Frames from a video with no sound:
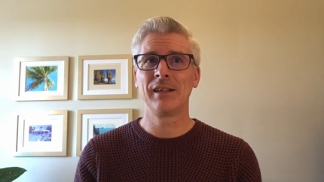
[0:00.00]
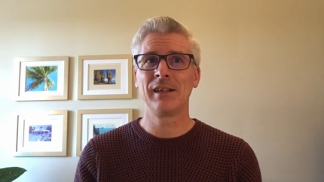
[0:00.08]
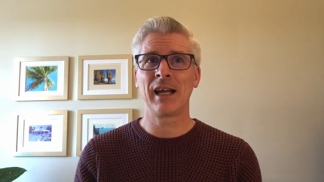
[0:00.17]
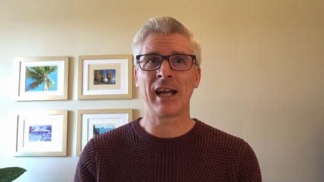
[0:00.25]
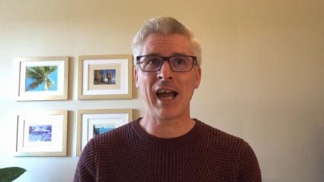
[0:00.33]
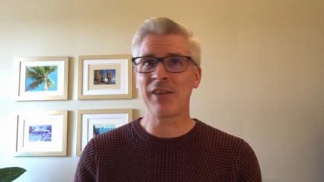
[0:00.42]

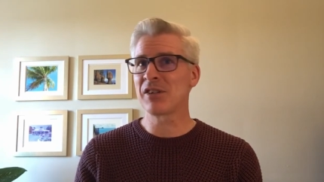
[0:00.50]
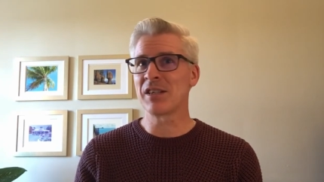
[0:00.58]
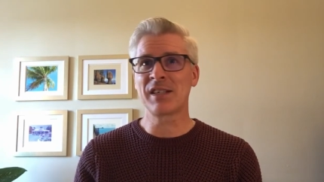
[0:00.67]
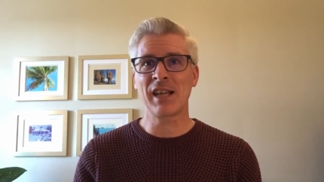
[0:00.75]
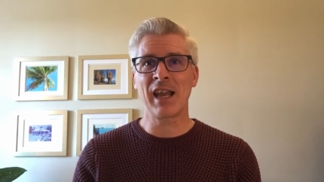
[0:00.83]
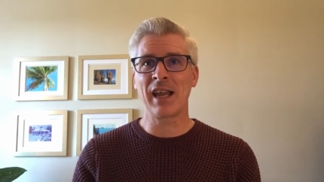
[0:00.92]
and I have to
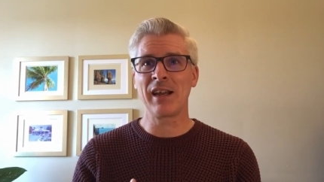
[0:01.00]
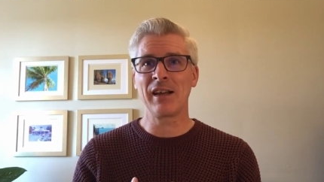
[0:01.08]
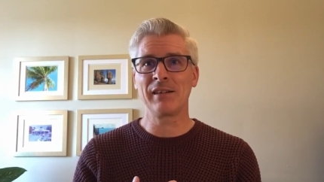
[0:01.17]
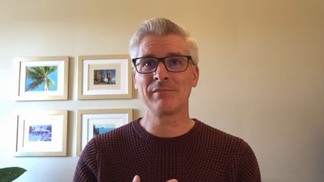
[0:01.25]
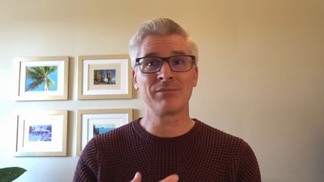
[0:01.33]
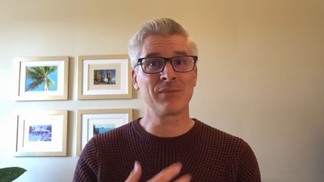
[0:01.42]
say,
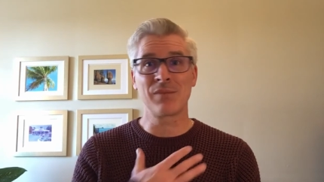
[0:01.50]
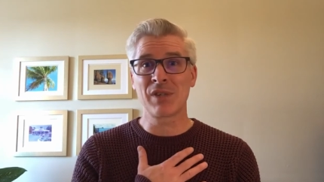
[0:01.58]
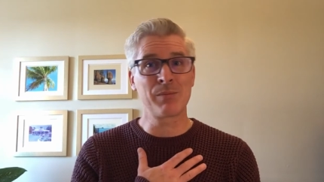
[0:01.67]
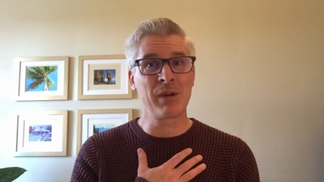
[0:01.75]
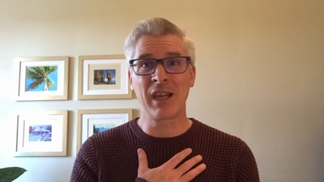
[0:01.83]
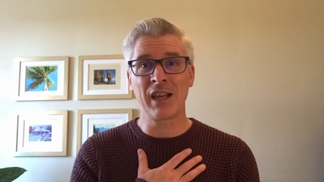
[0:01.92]

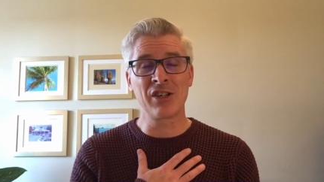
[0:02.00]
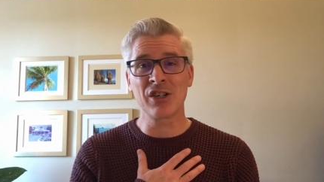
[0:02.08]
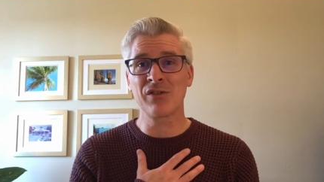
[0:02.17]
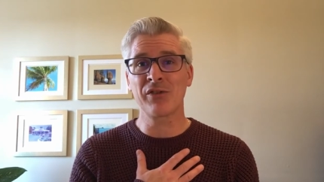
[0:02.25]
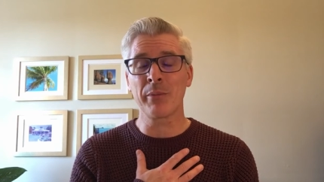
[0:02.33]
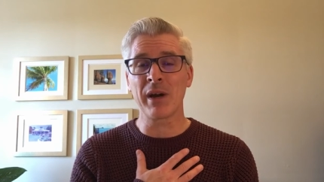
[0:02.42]
speaking
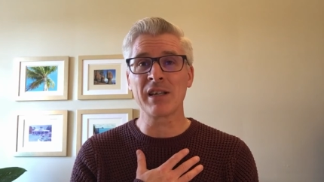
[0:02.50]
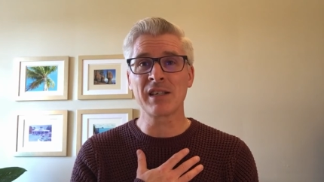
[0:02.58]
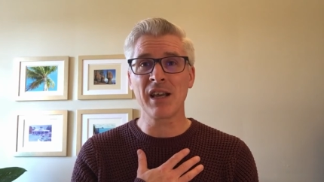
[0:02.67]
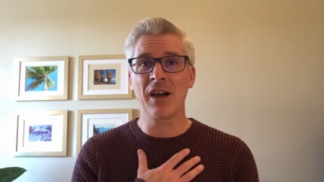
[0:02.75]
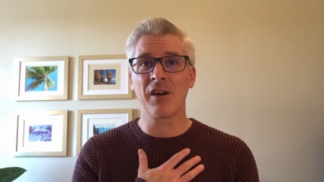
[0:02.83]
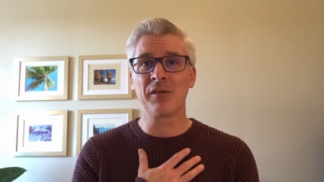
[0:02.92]
just for
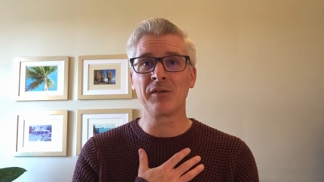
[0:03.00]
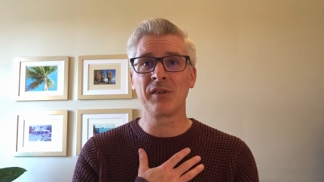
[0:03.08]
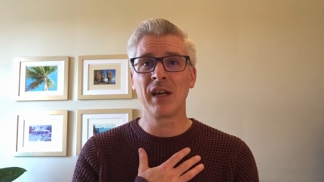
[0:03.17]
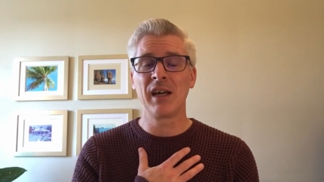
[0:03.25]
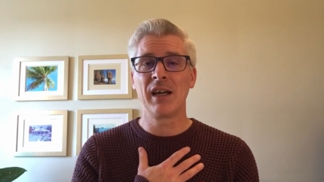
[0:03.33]
myself,